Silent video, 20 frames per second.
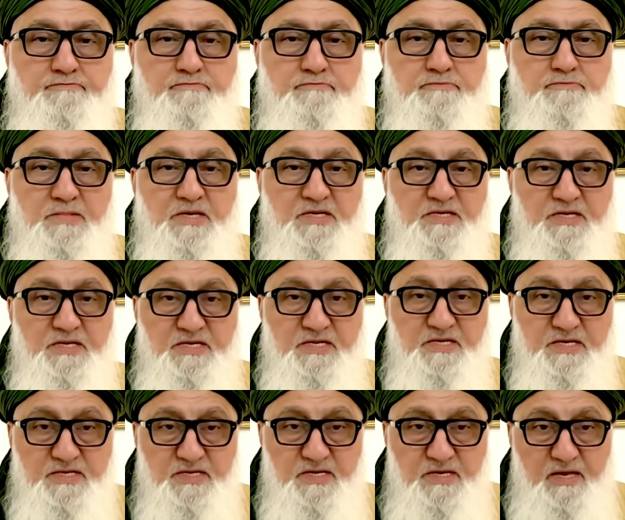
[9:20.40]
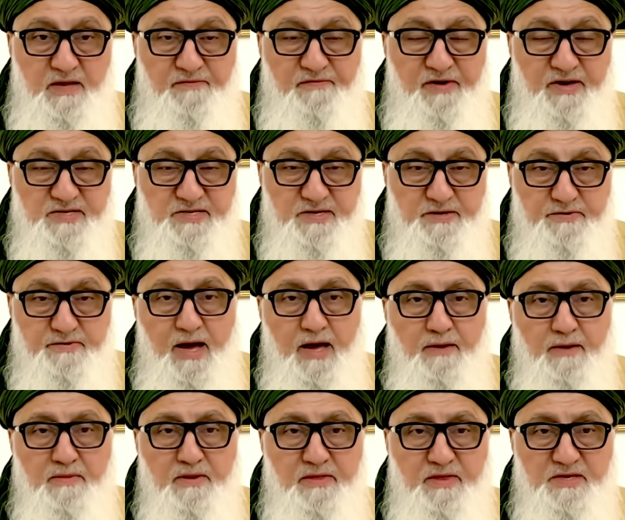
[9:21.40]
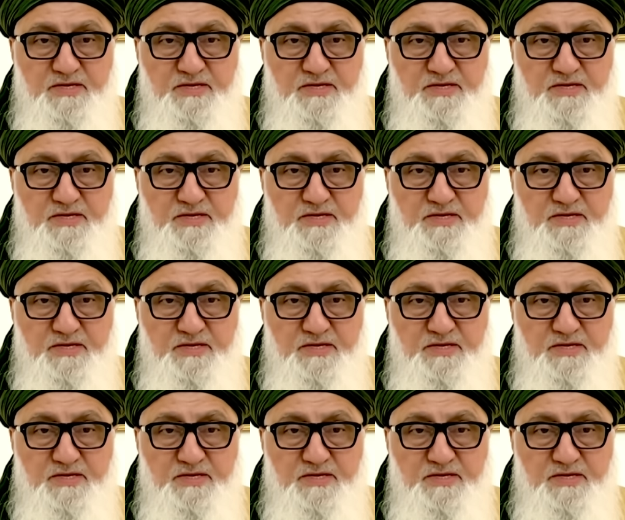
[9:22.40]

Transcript: because this is a nafas al rahmah,